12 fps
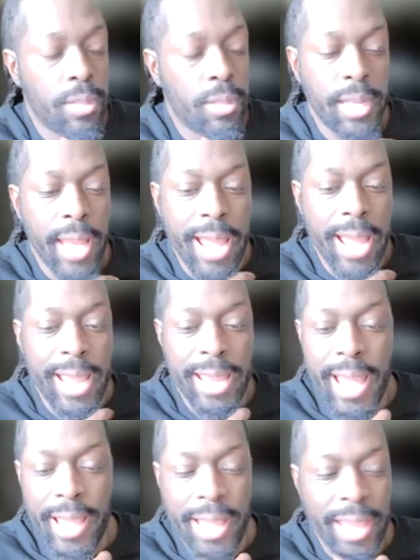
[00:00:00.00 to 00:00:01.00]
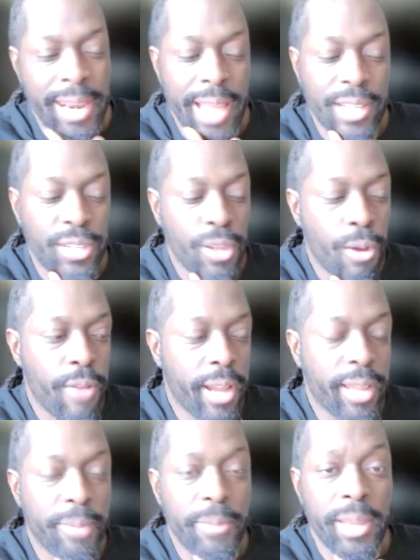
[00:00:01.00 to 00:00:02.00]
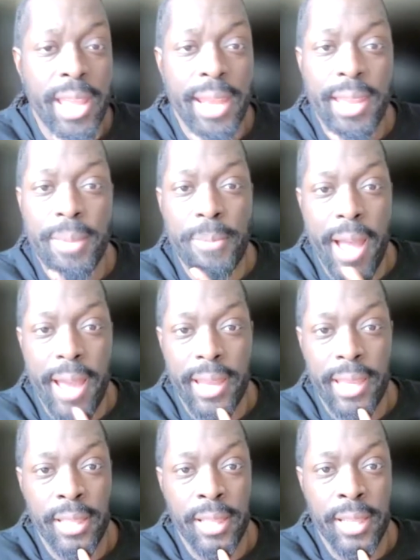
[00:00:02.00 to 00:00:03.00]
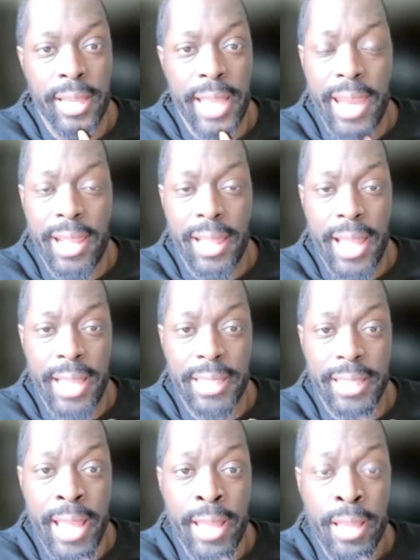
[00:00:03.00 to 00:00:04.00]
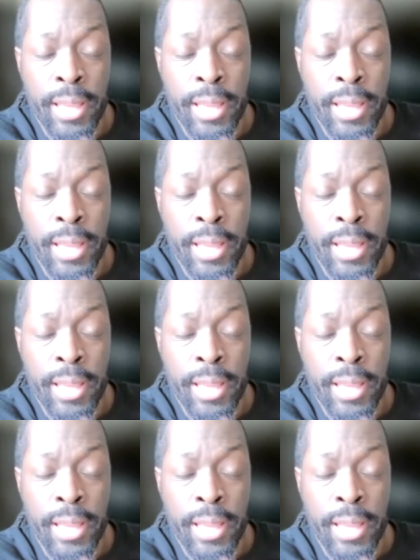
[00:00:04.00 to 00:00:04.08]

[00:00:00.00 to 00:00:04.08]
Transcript: not. And I don't recommend anybody look at it like that.